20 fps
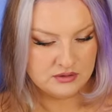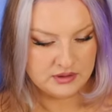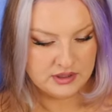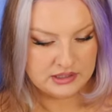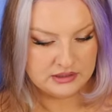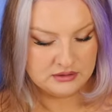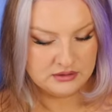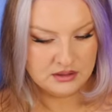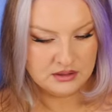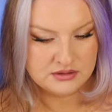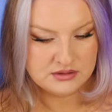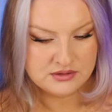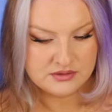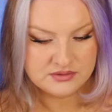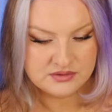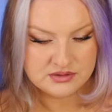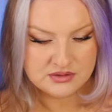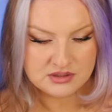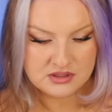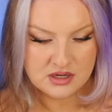Okay, lots of
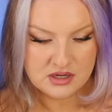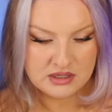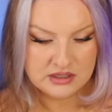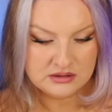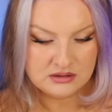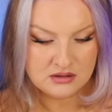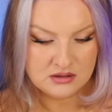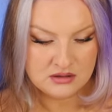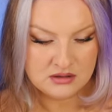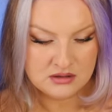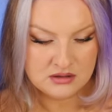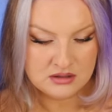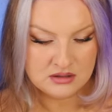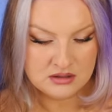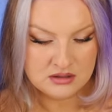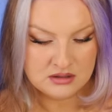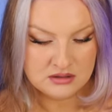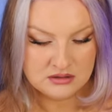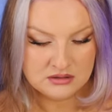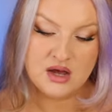
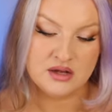Skylar.